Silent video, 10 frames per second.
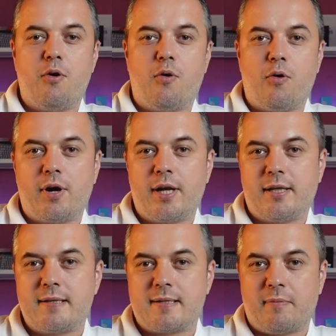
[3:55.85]
or
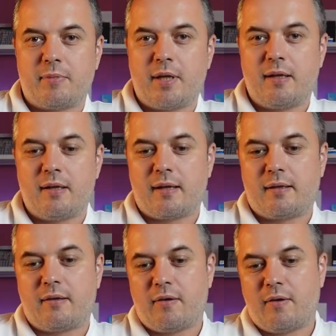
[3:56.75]
it is something
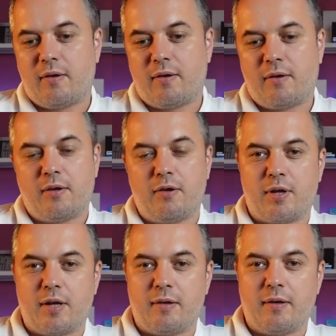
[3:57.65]
that you
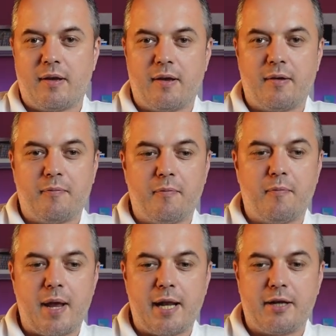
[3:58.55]
can
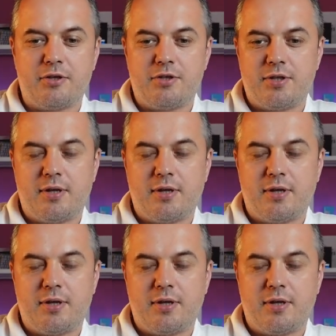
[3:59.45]
manage,